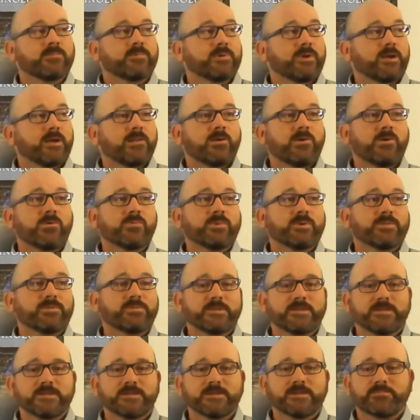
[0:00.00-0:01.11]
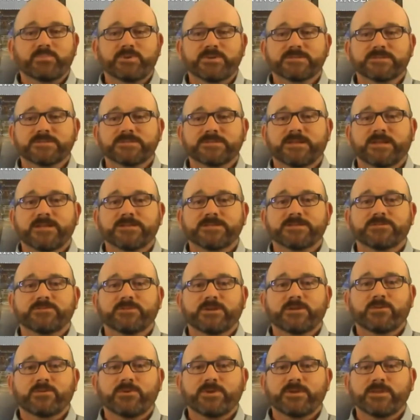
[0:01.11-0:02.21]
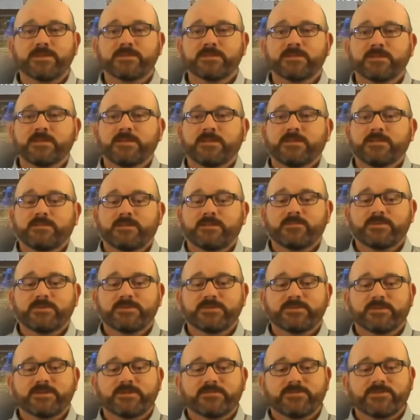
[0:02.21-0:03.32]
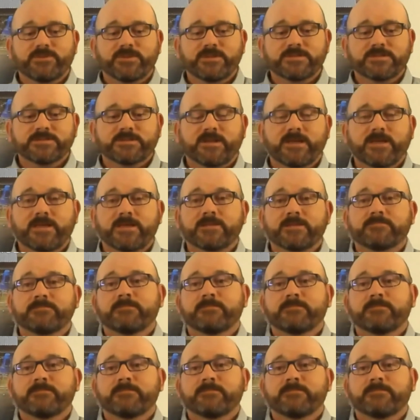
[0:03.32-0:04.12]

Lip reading: along with the presentation recording that we're doing for you today.